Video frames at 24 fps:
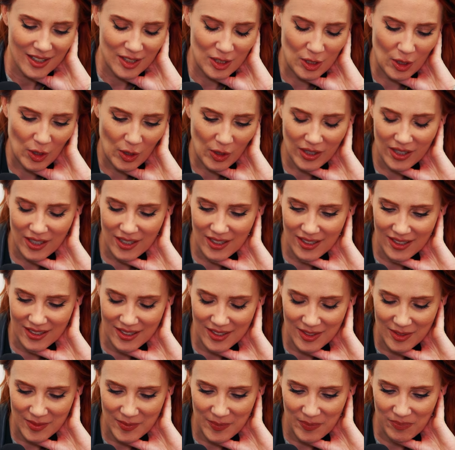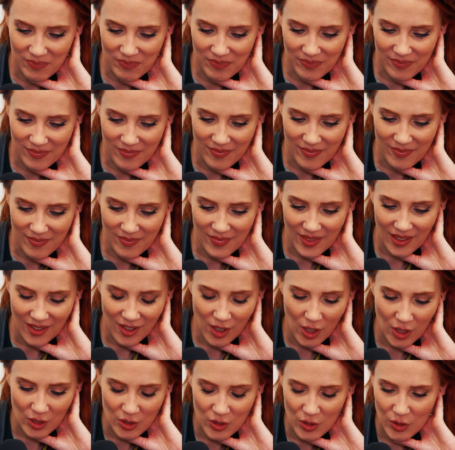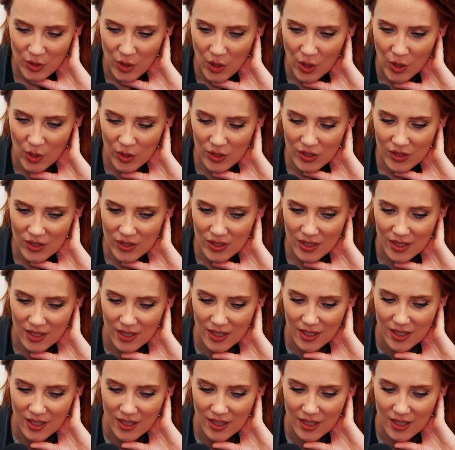dark um, concert halls.